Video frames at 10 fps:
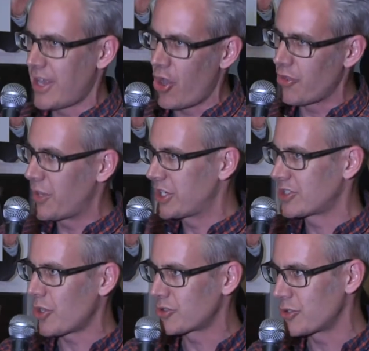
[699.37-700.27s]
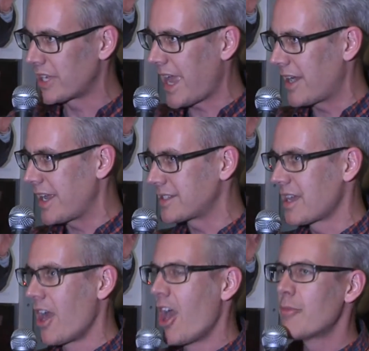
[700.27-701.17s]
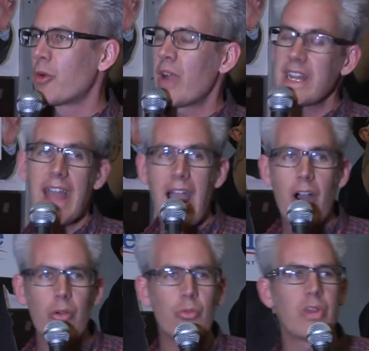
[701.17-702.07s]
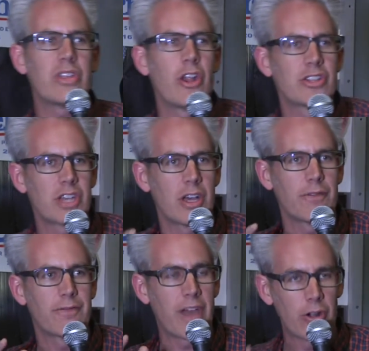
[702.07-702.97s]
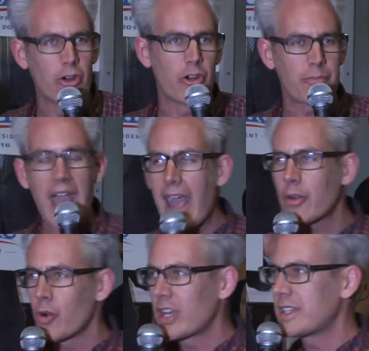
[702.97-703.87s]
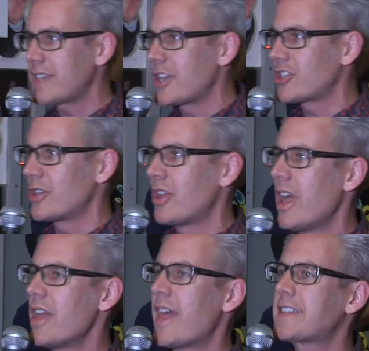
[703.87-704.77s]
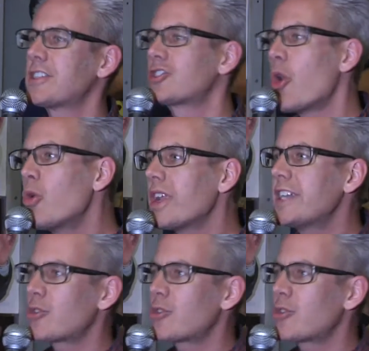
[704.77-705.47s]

then all the money just goes through the candidates. But right now, there's a federal PAC organization that's a totally